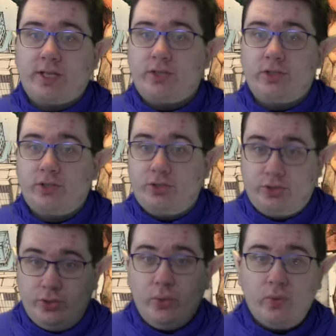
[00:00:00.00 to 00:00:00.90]
could
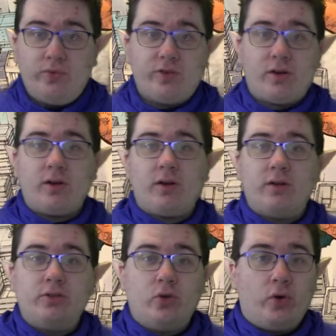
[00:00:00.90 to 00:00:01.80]
do for
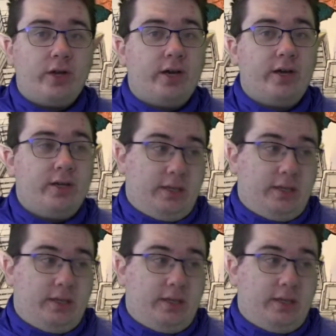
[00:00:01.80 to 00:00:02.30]
Toya.